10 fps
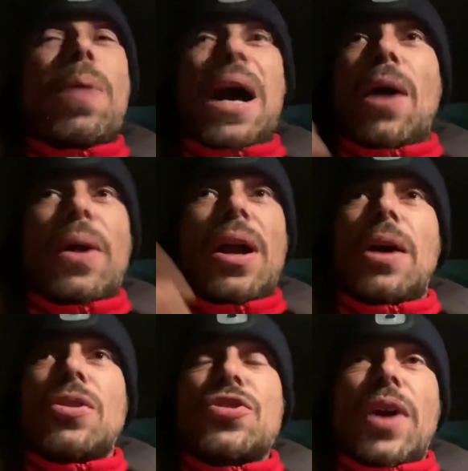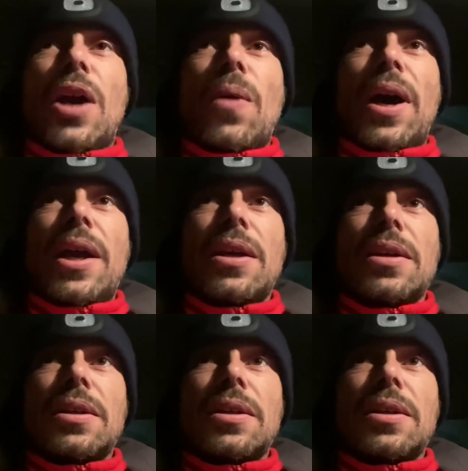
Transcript: power go straight away.